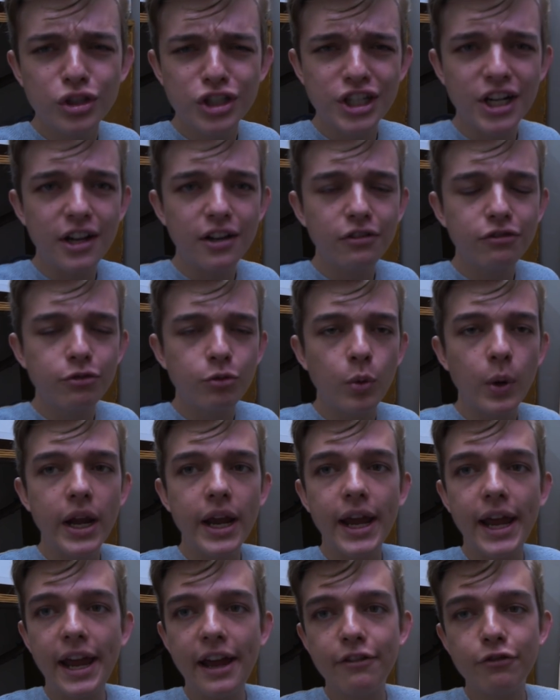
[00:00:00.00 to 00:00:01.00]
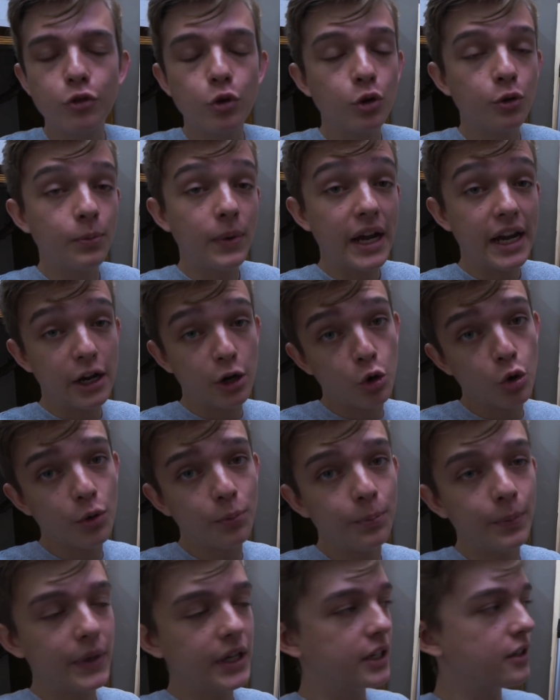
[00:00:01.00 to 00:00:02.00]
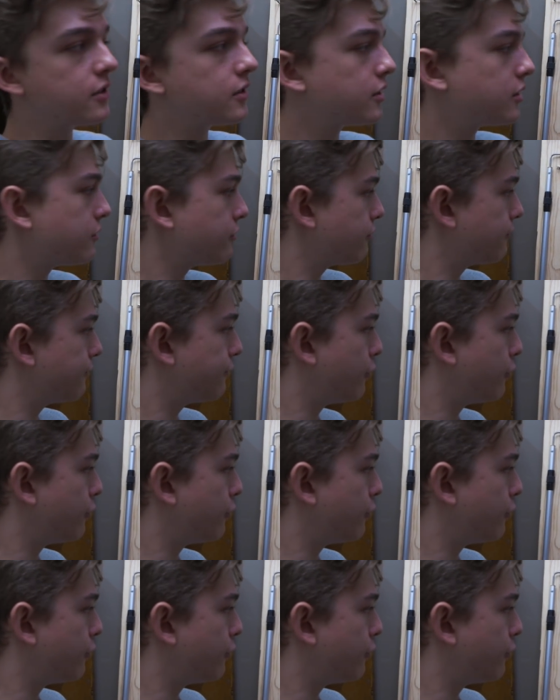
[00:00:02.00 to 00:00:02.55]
shelf where I have all my equipment